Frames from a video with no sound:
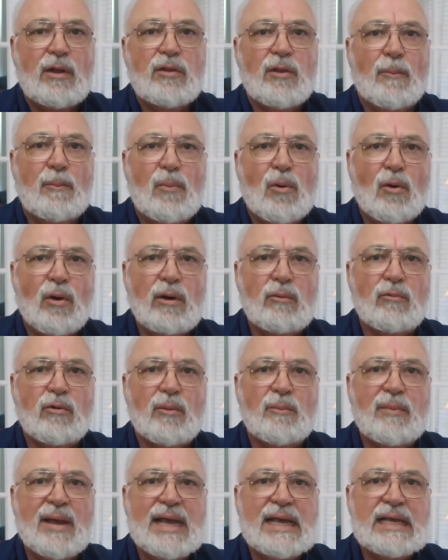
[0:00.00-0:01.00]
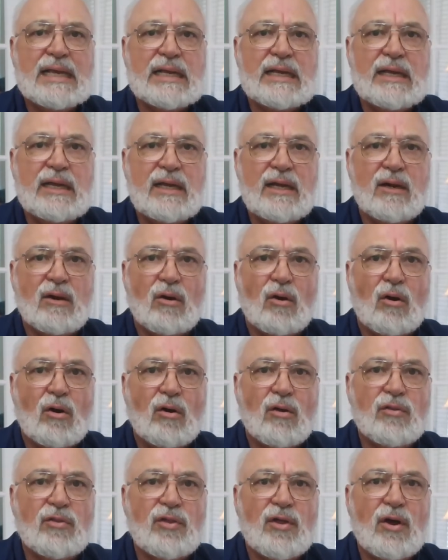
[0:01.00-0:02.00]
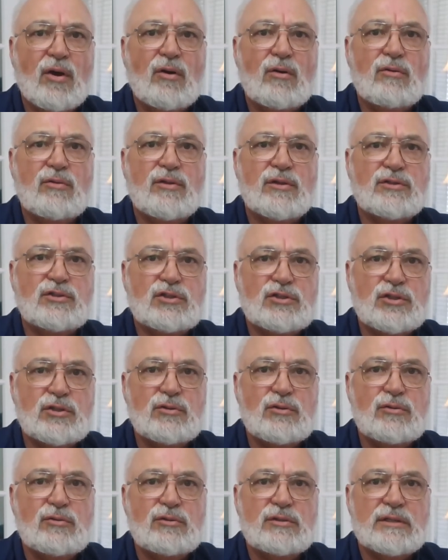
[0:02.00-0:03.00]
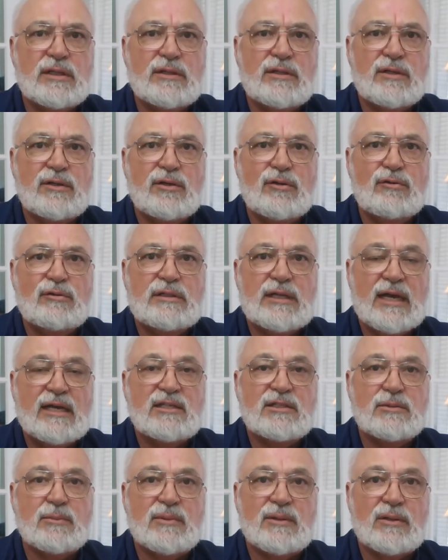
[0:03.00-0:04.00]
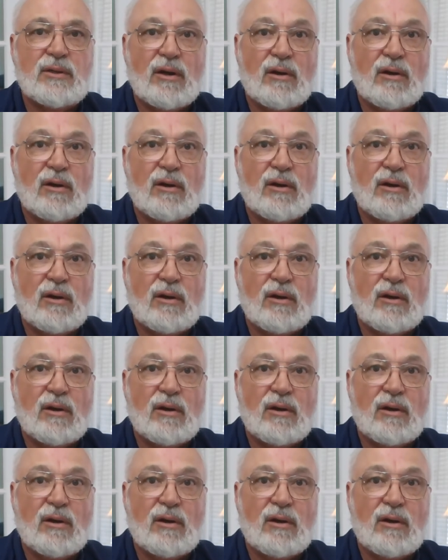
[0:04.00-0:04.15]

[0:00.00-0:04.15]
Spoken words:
The point we're making here, although the Jews in the New Testament